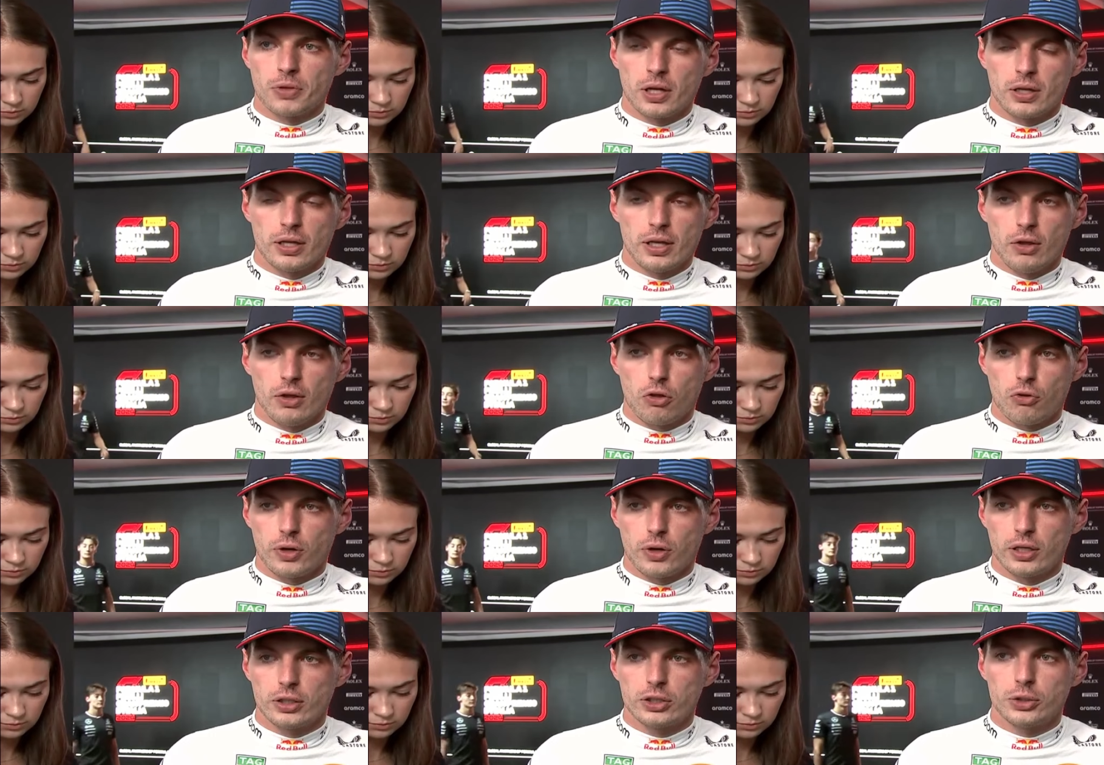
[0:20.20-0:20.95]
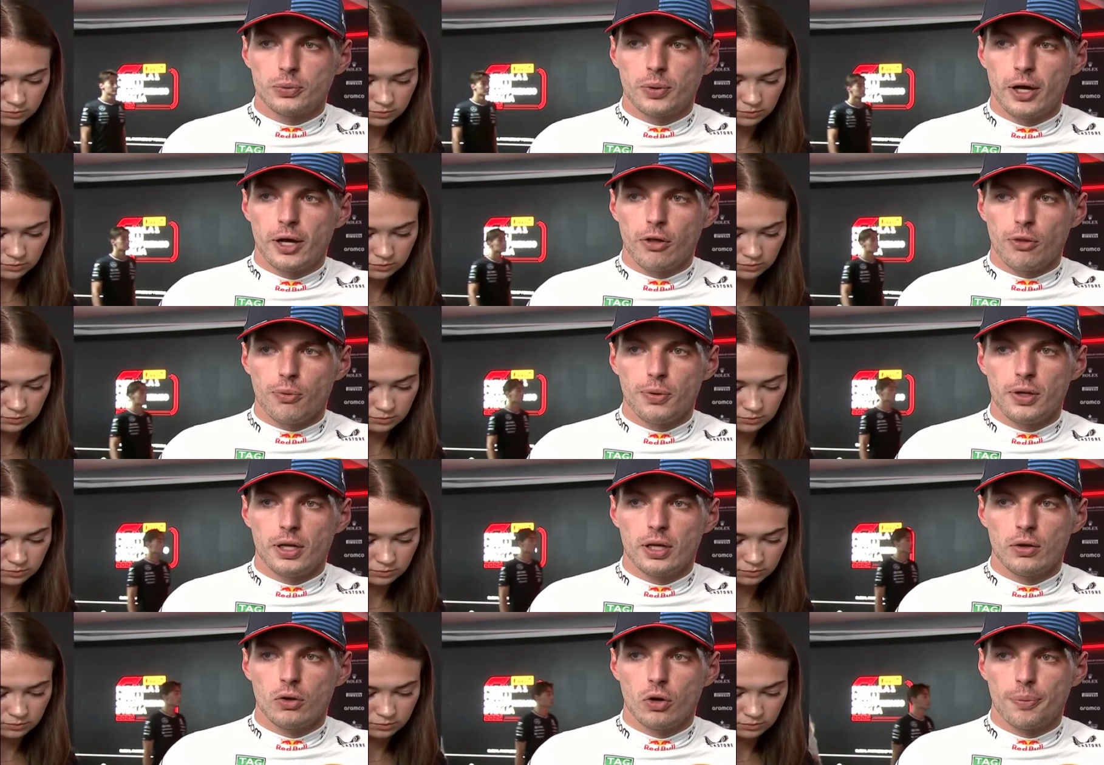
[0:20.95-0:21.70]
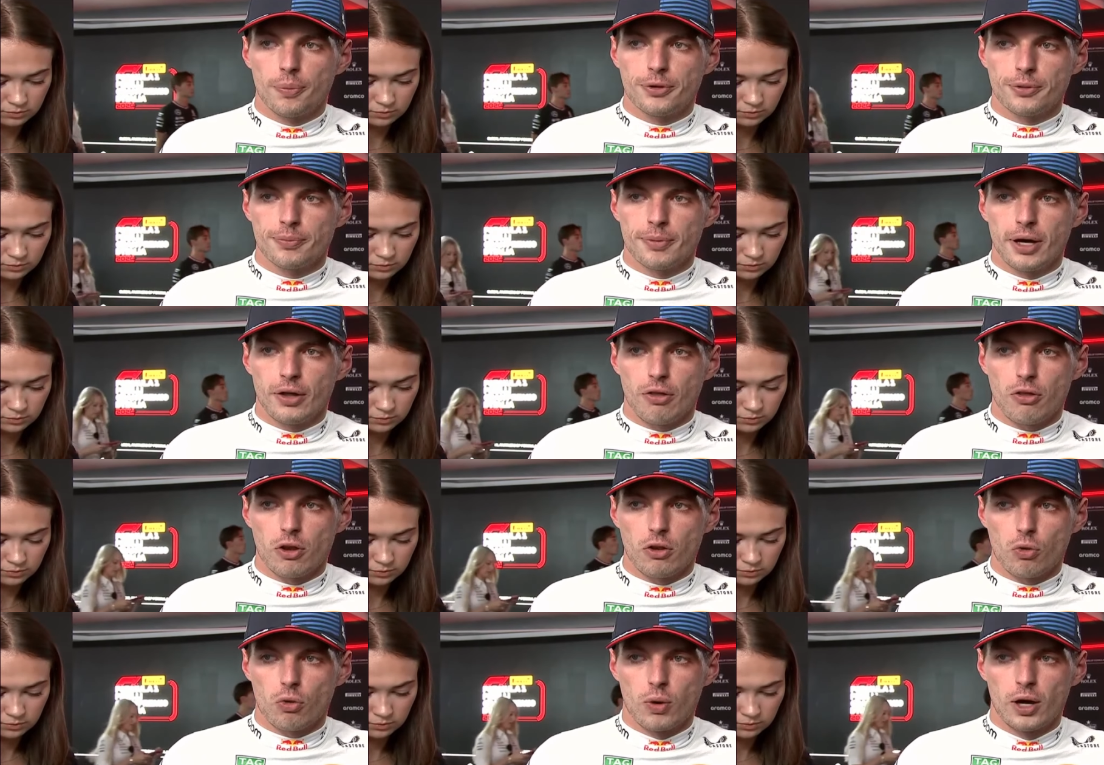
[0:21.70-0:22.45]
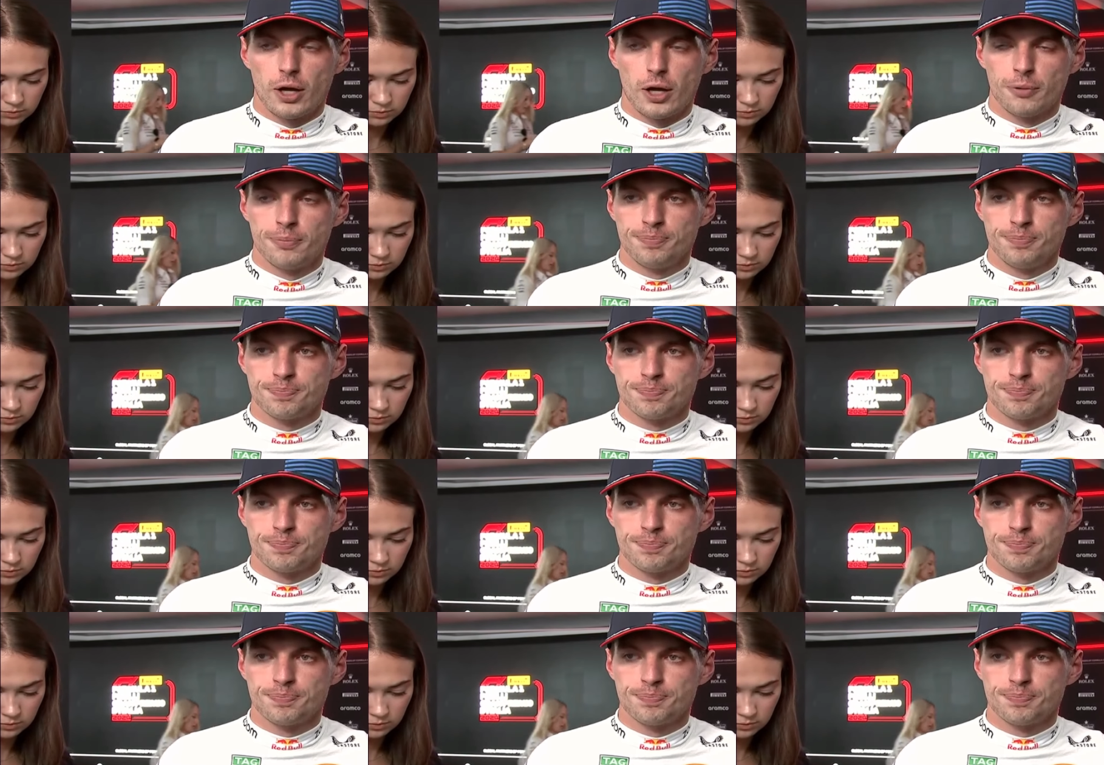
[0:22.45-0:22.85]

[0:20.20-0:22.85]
Speaker 1: I think strategy-wise, we didn't optimize it as well.